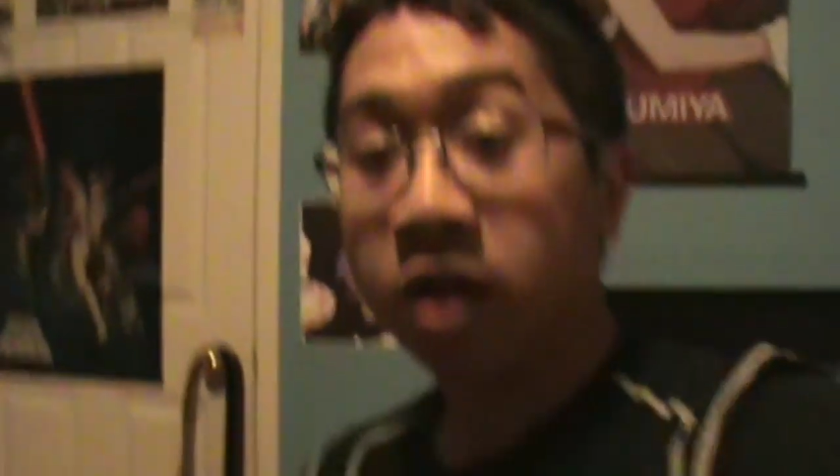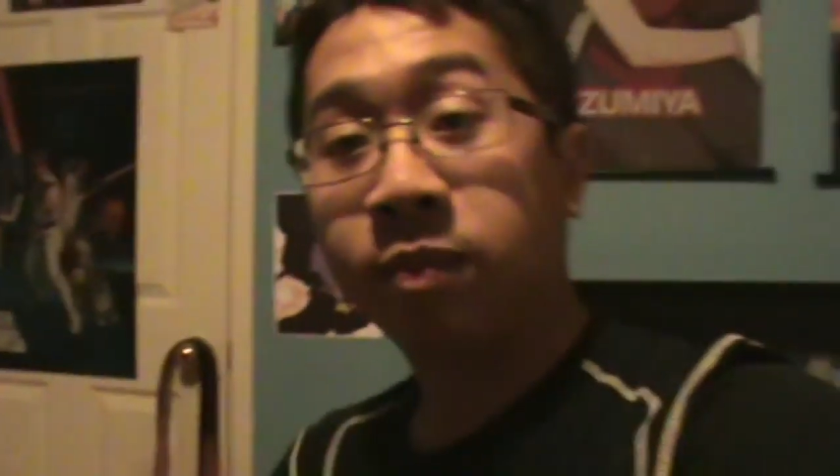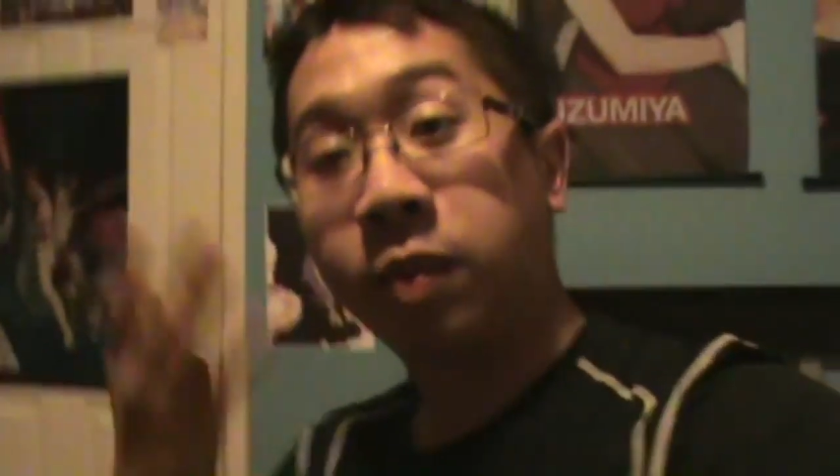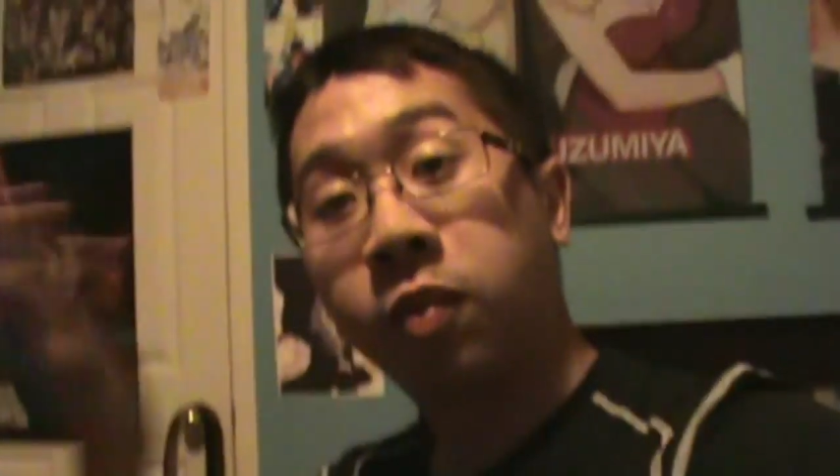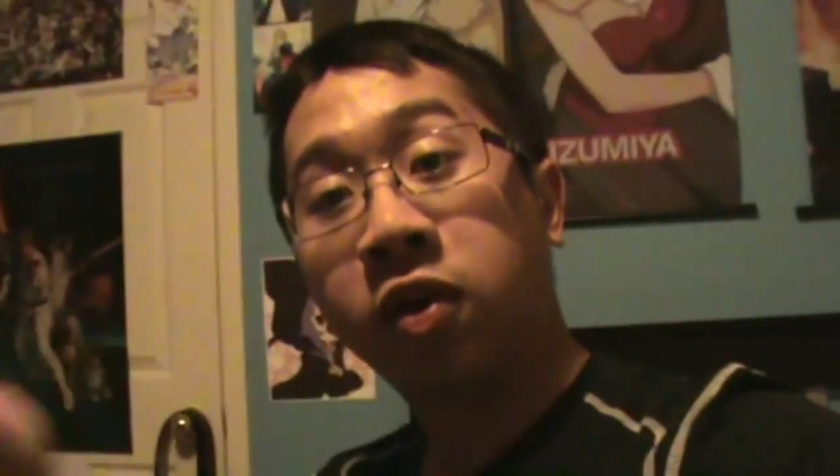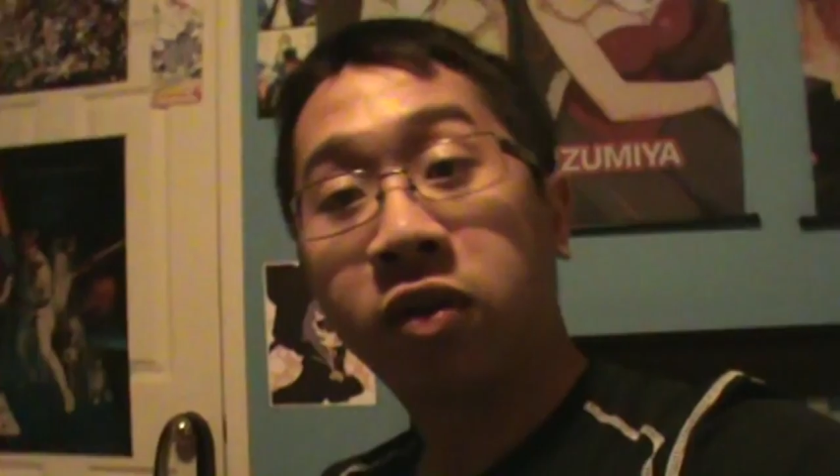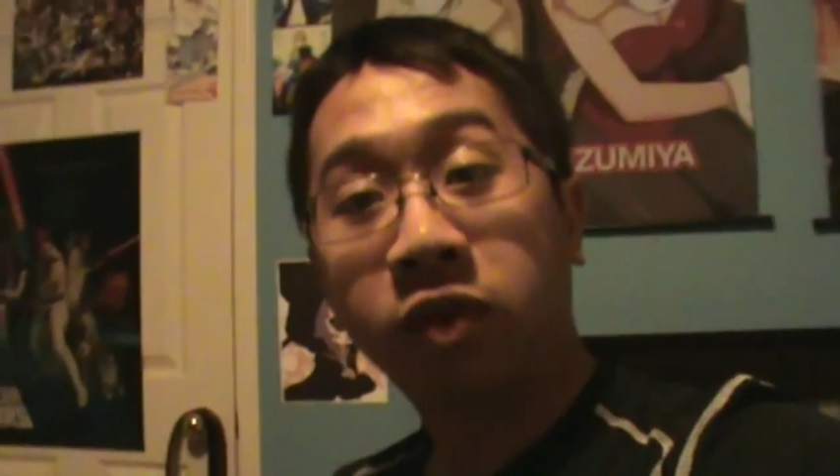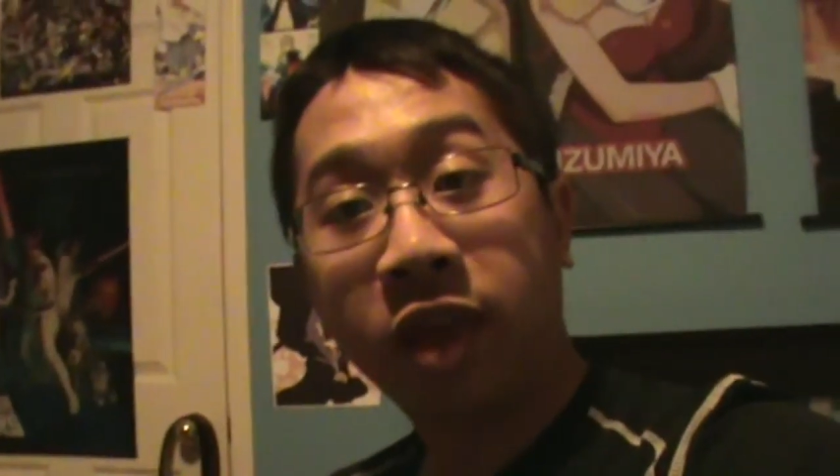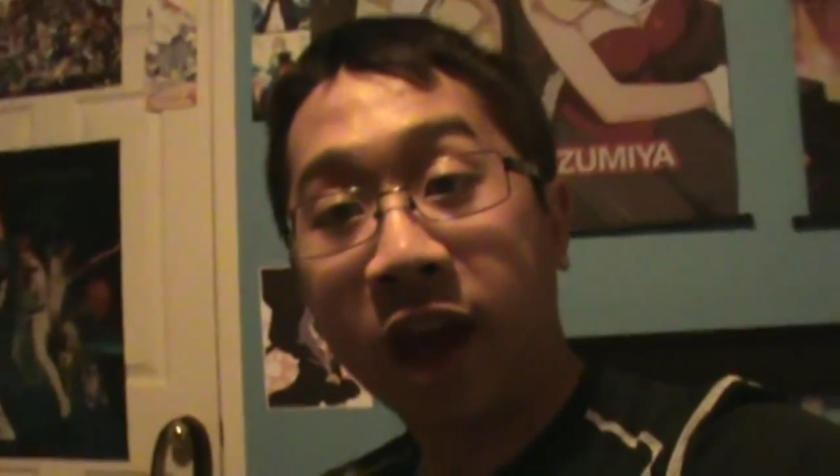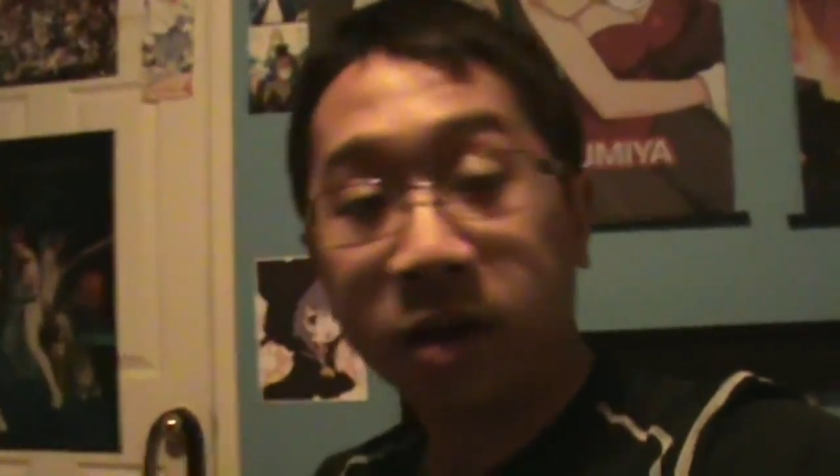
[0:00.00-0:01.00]
be prepared for
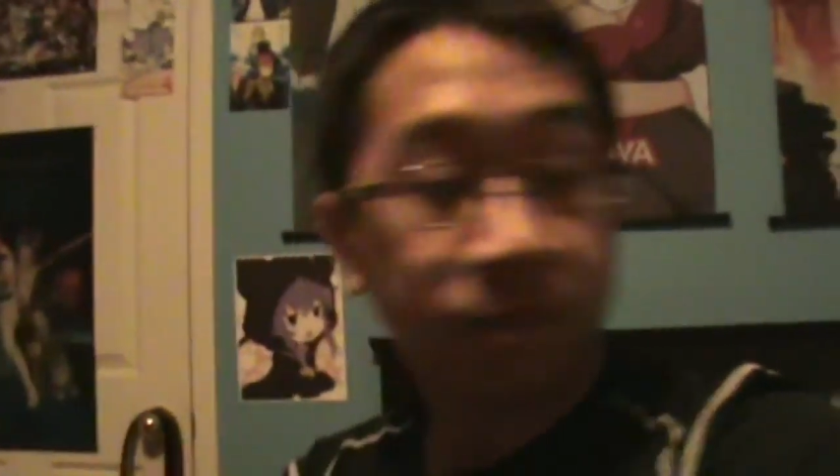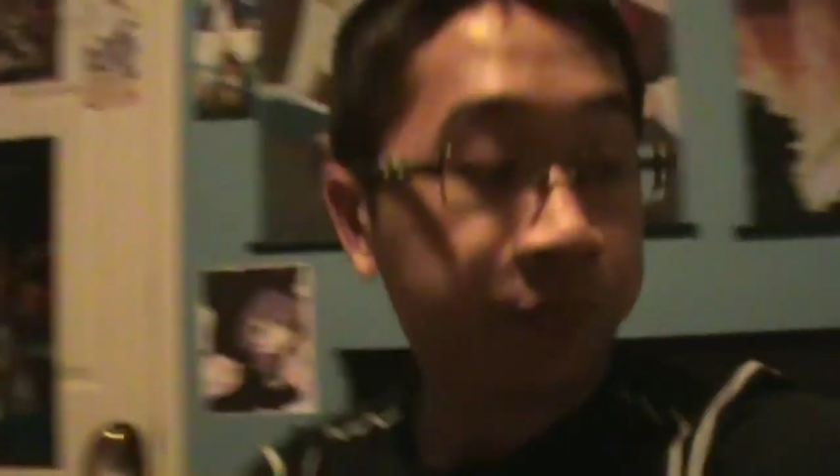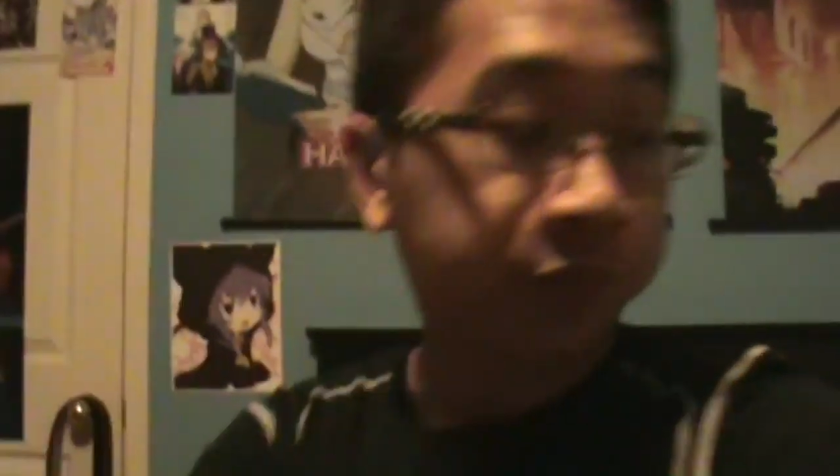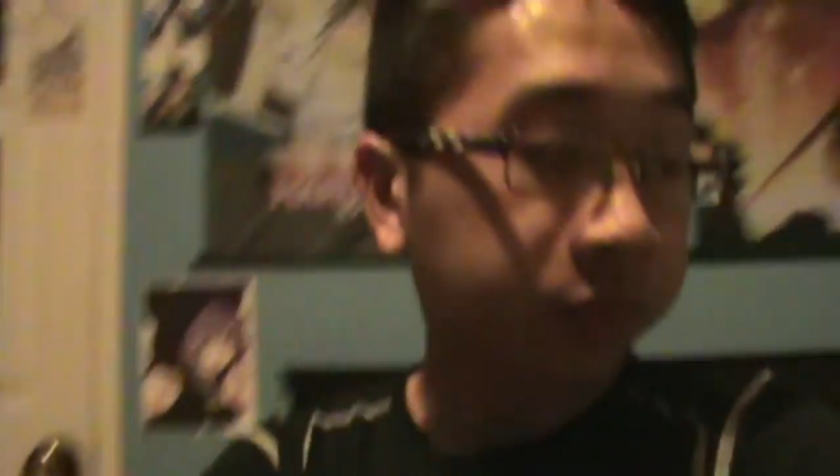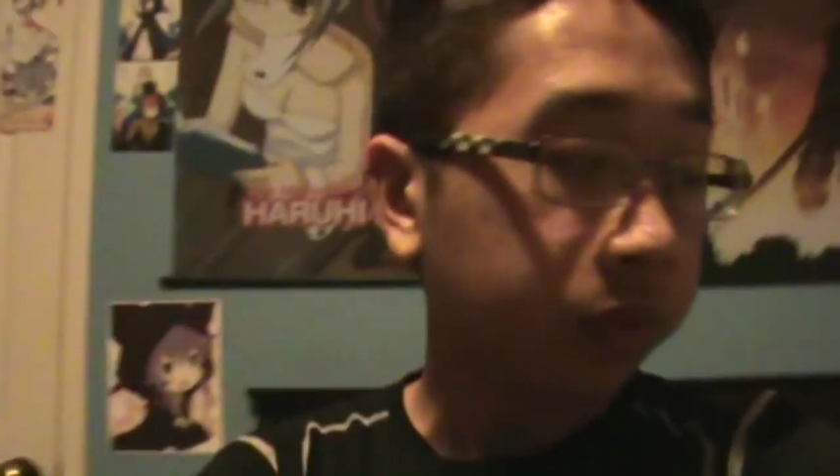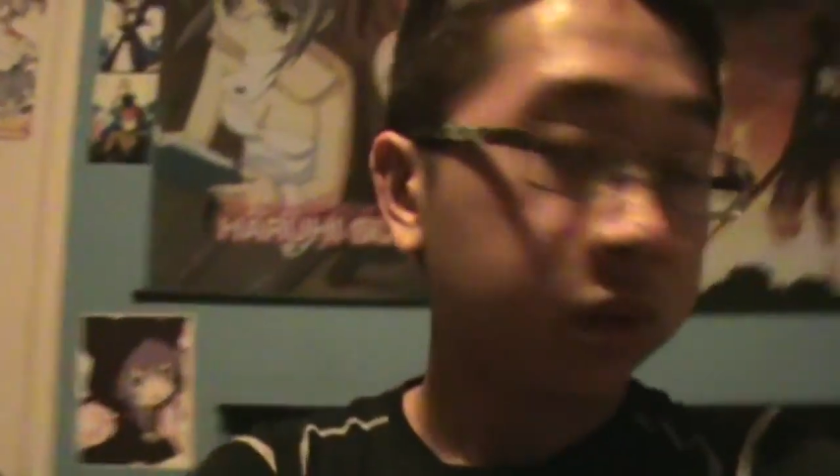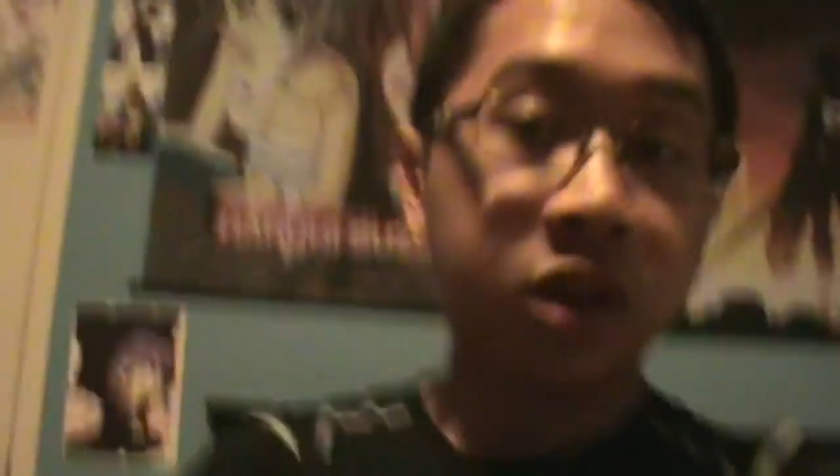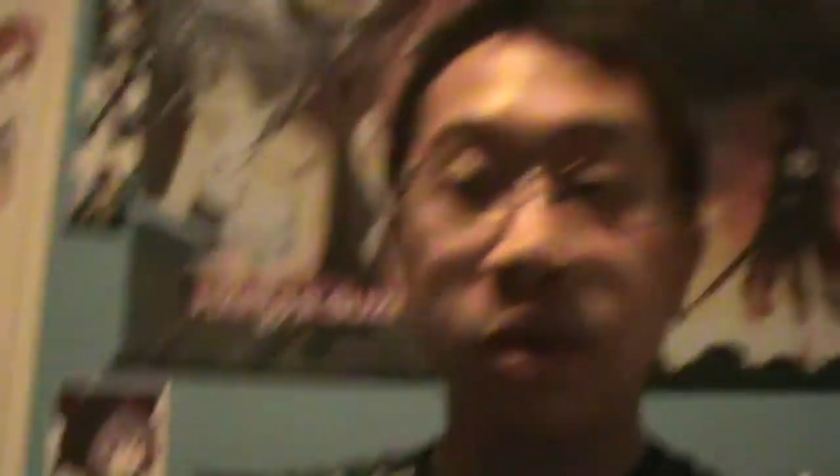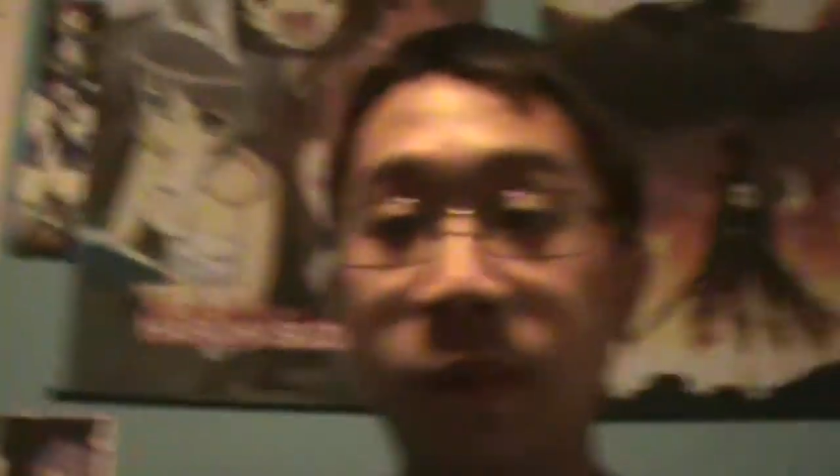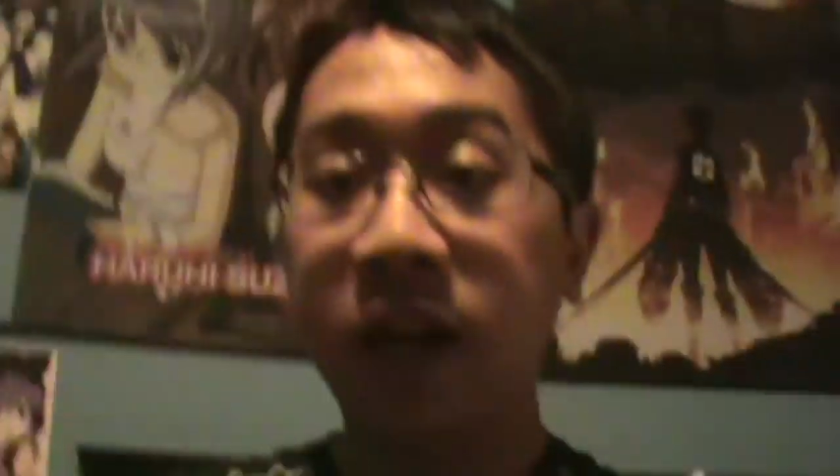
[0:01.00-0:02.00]
that
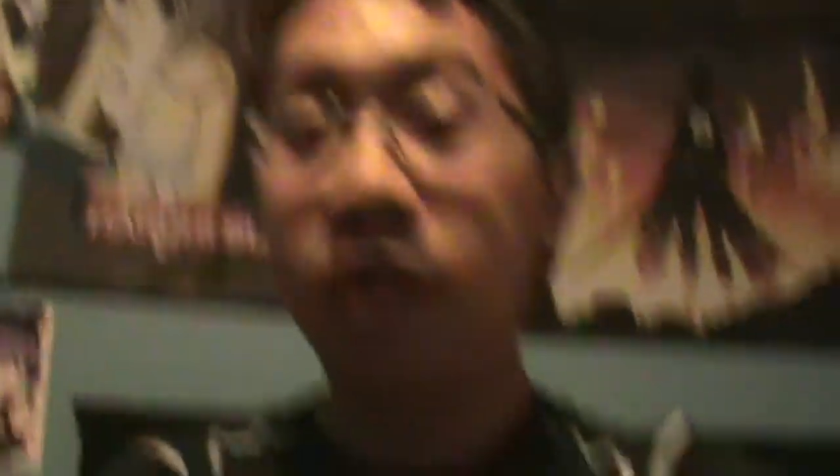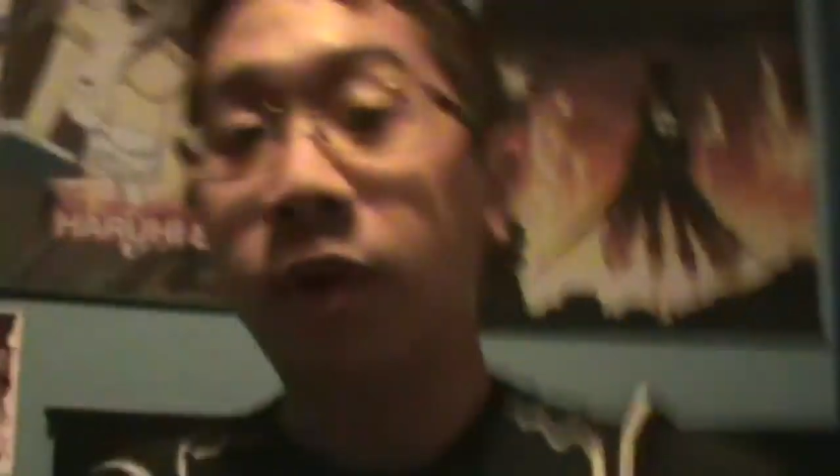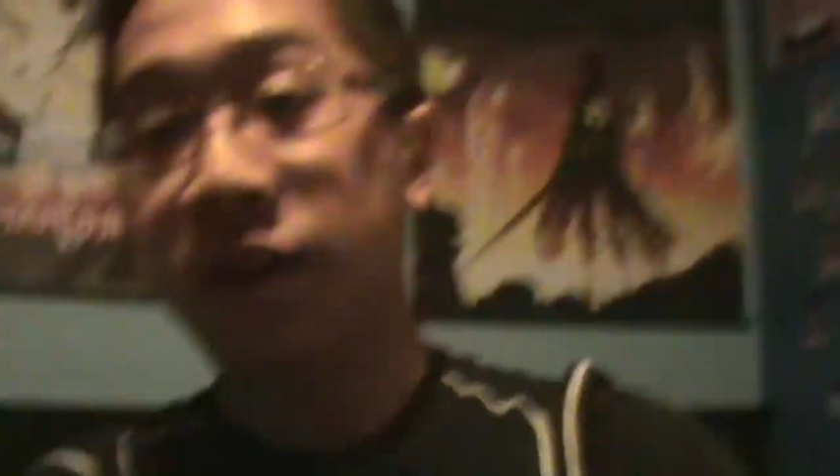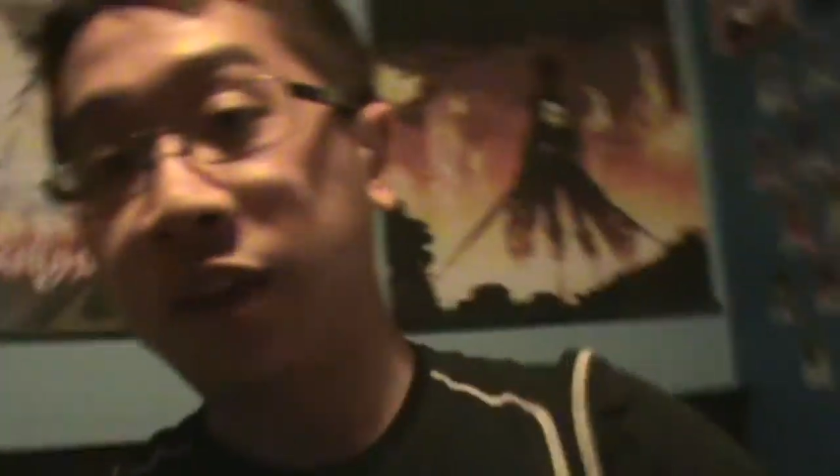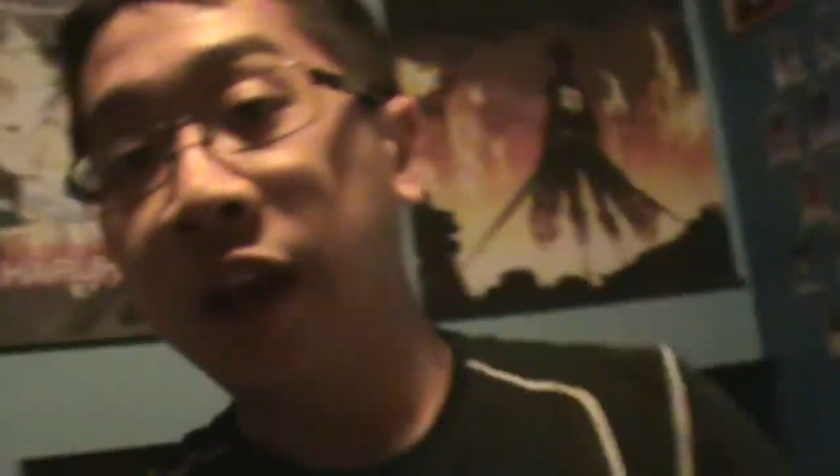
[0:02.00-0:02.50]
but anyways